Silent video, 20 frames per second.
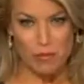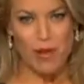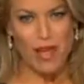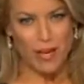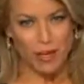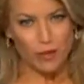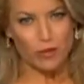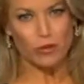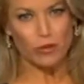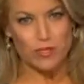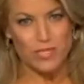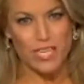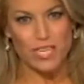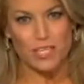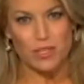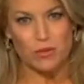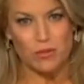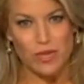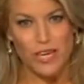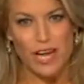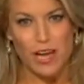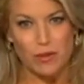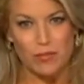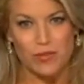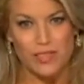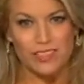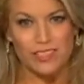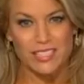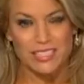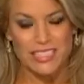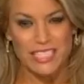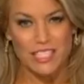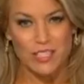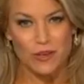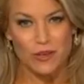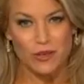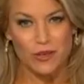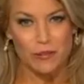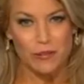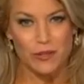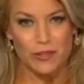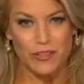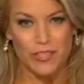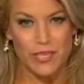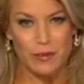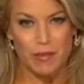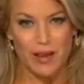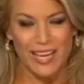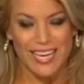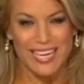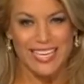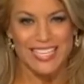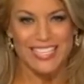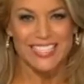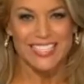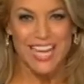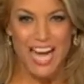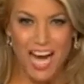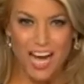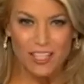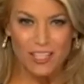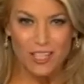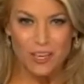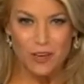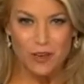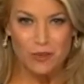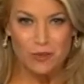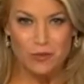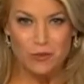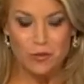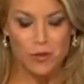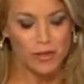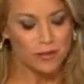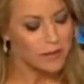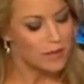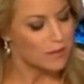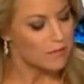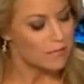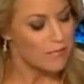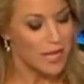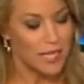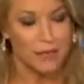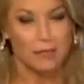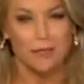mayor who said he would help the Latino community by eating tacos, well, he better